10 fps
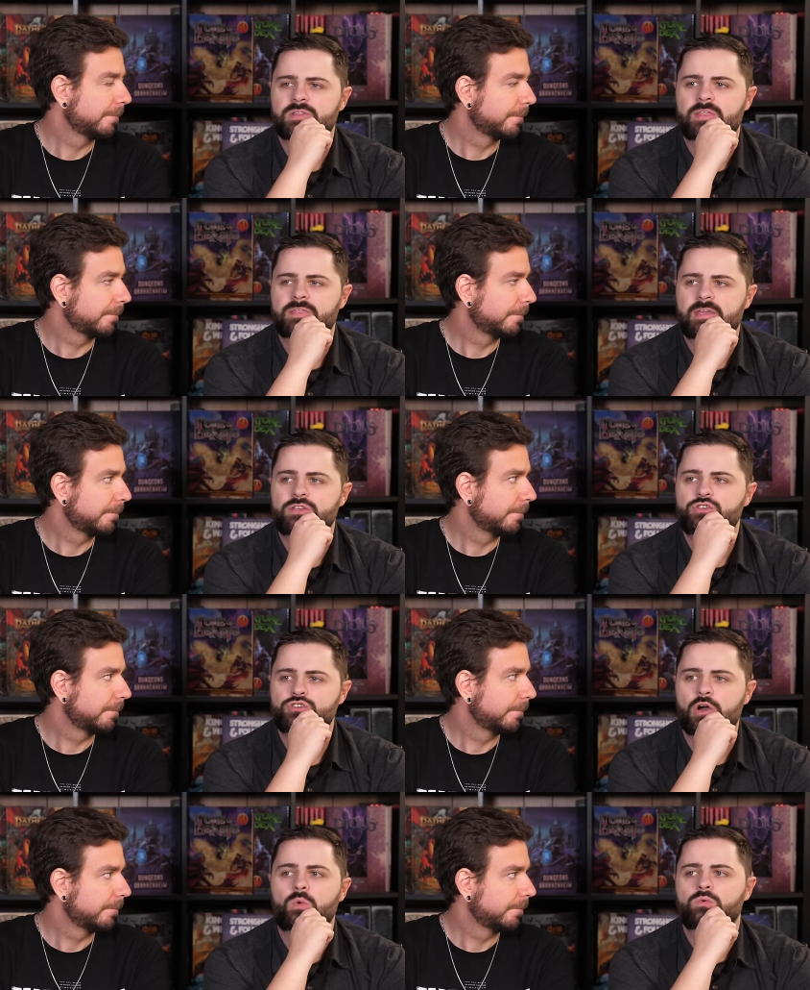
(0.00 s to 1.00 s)
Speaker 1: that they
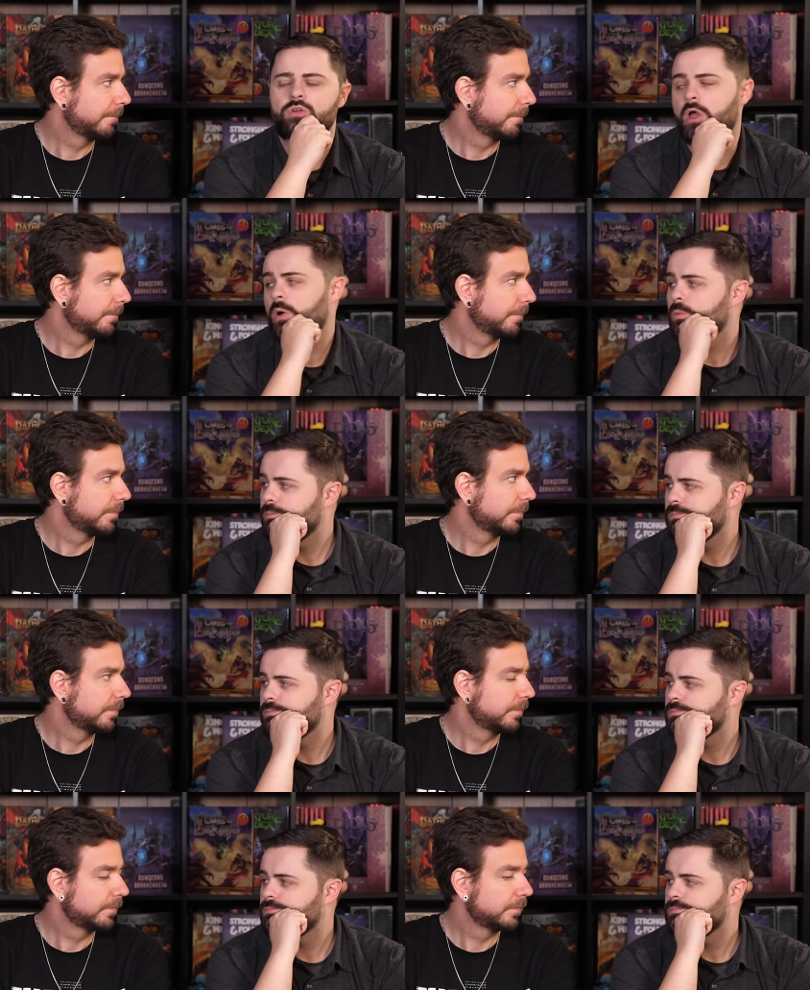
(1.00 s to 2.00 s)
don't know.
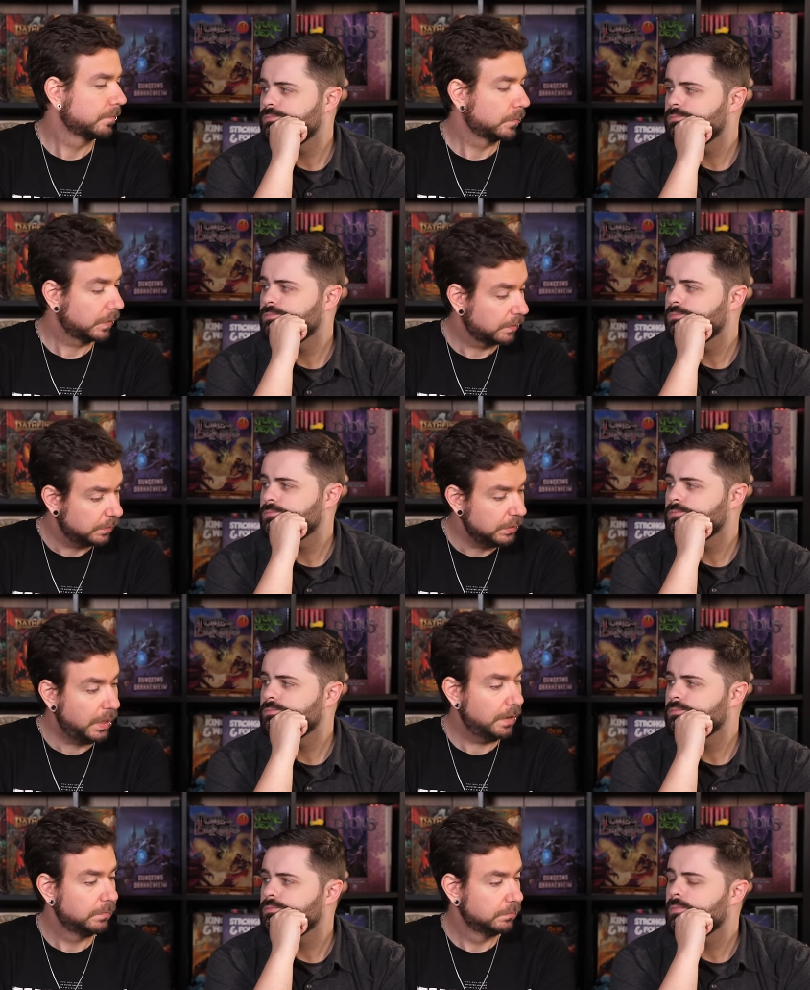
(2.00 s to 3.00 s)

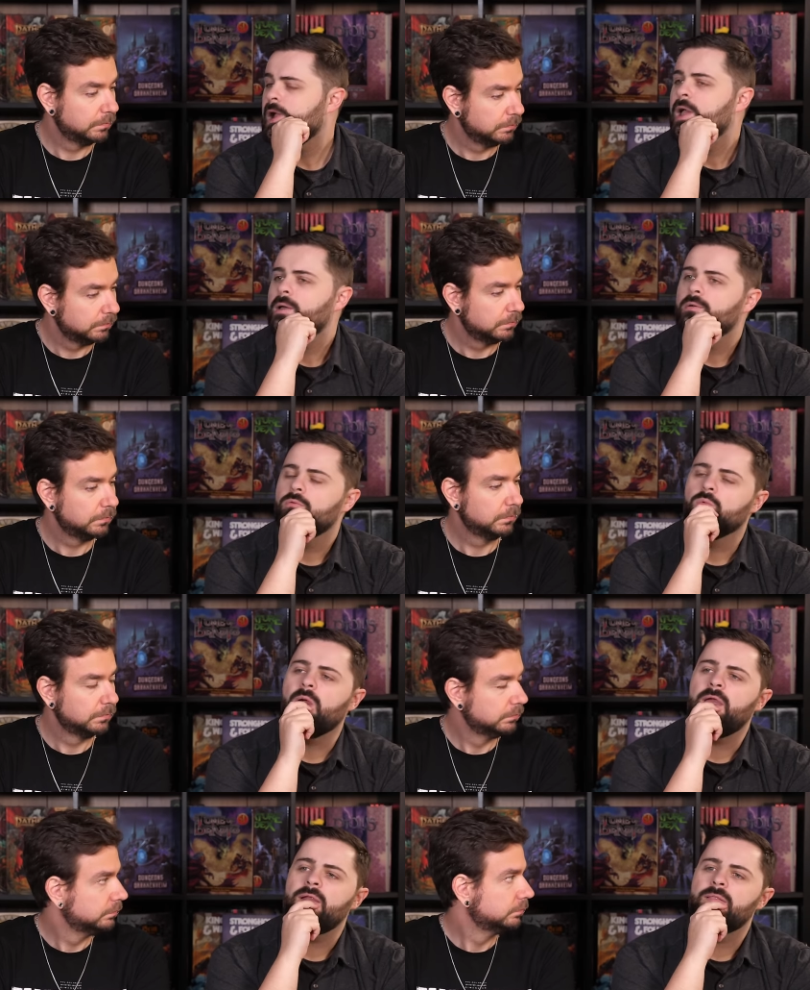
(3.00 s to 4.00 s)
Yeah.
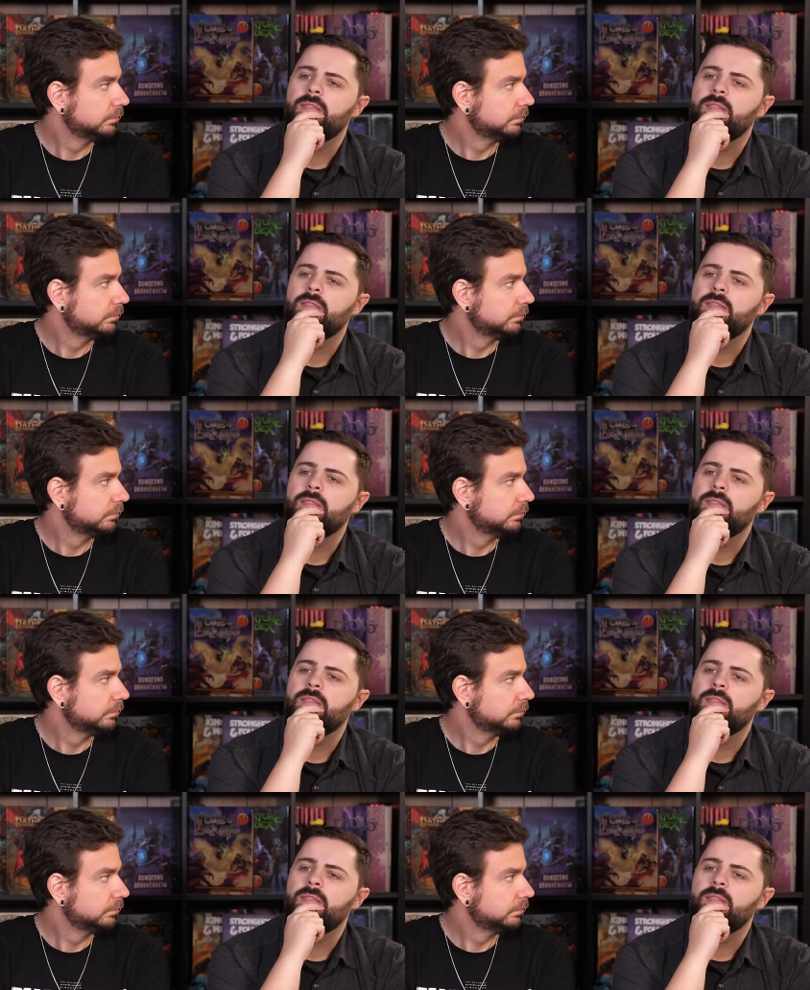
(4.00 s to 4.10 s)
right?